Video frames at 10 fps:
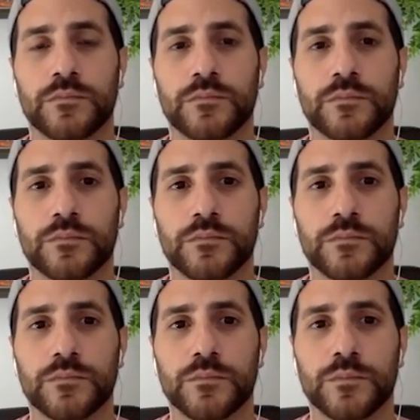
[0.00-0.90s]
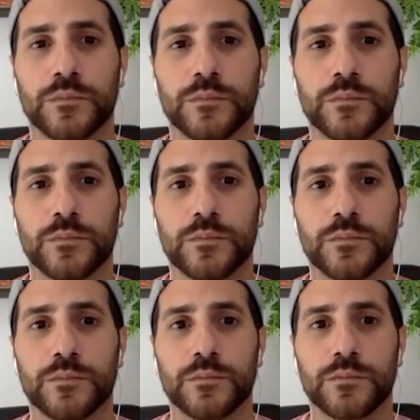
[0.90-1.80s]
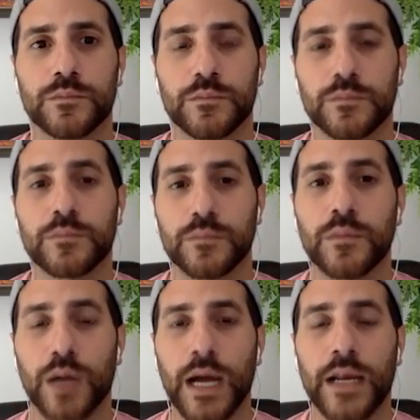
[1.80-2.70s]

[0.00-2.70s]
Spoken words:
[no speech]